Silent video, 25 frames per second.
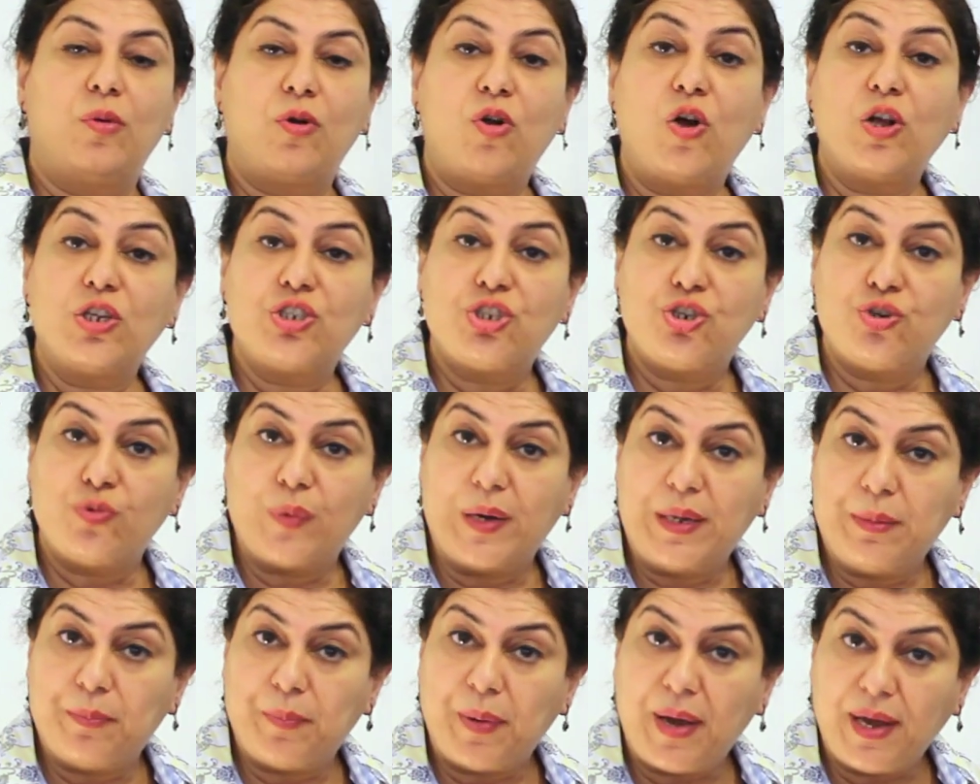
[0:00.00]

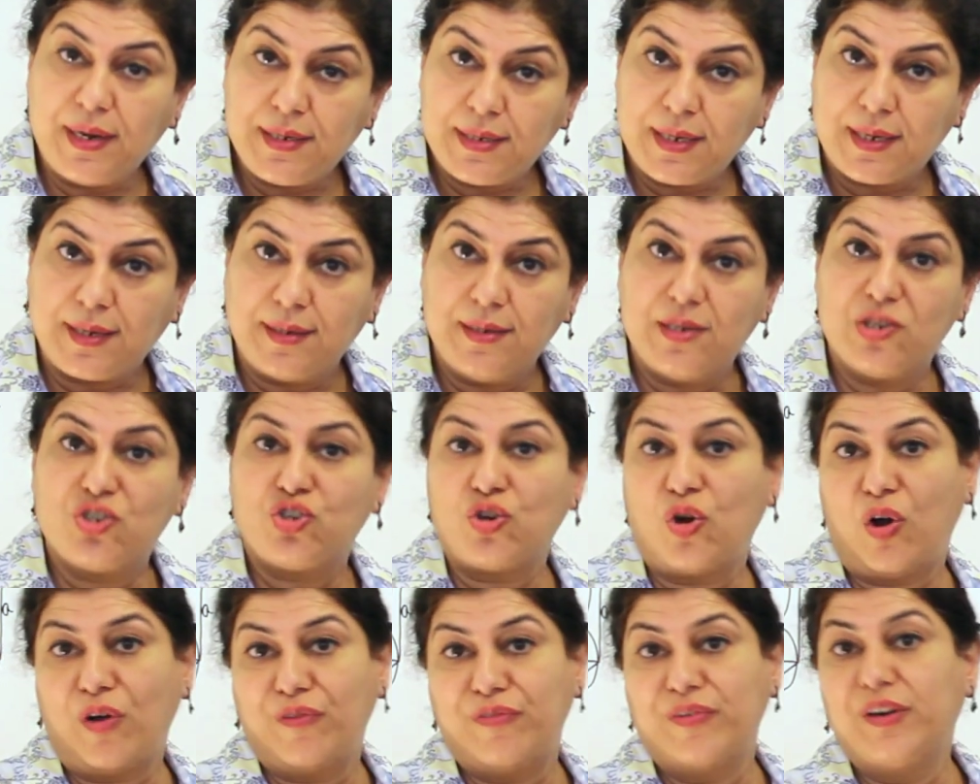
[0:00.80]
constituent
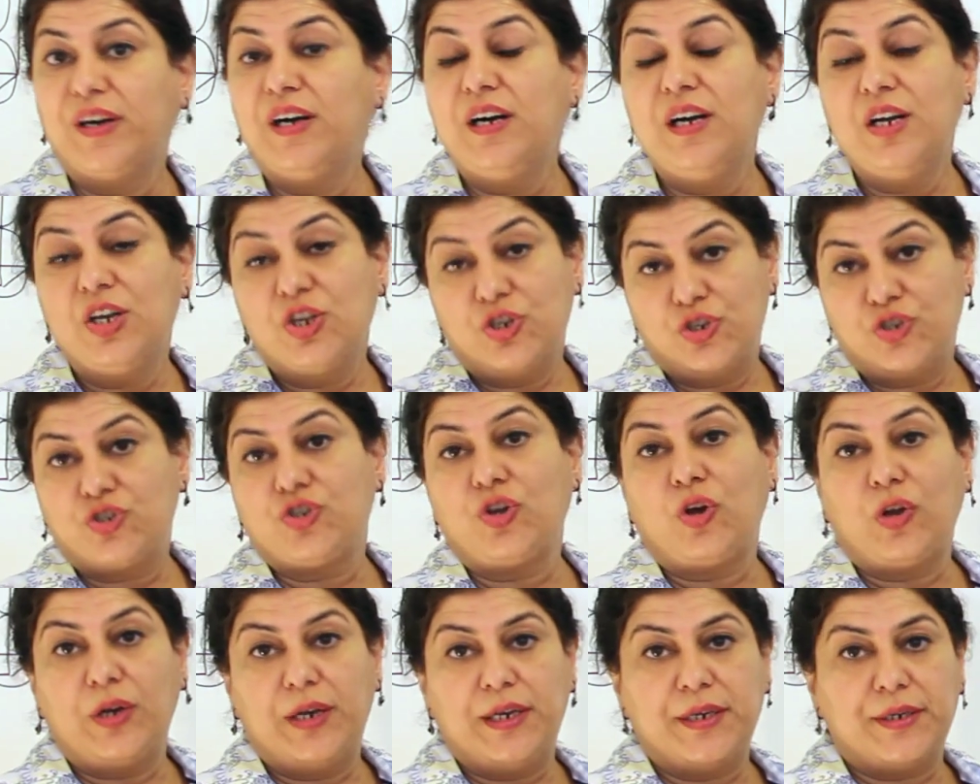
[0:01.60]
particles of a
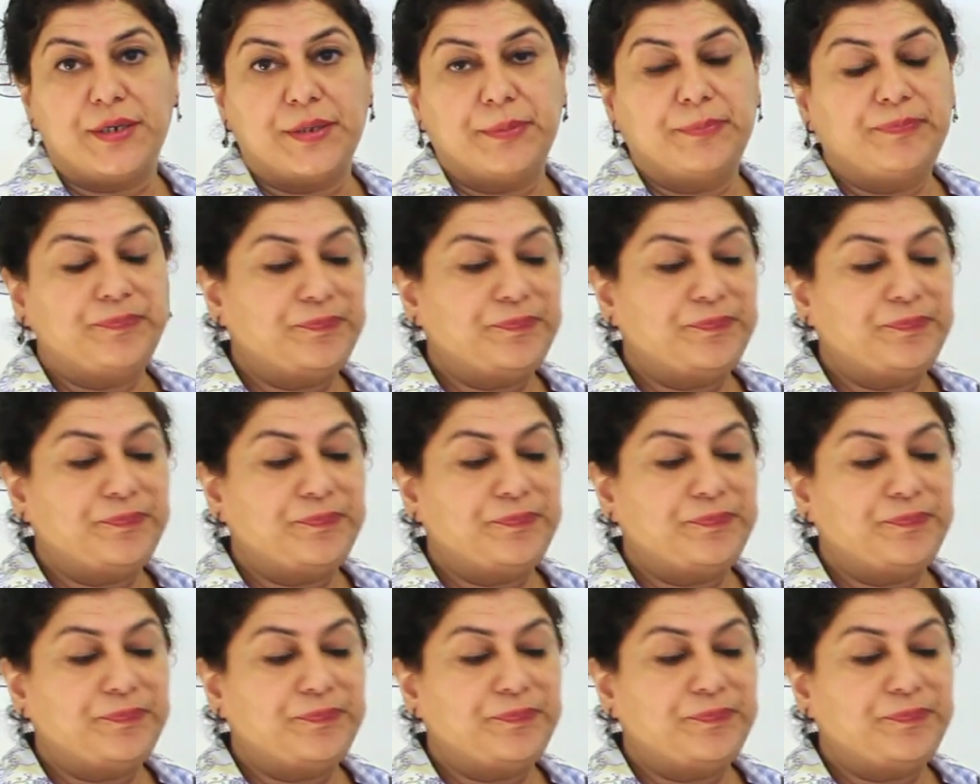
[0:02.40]
solid.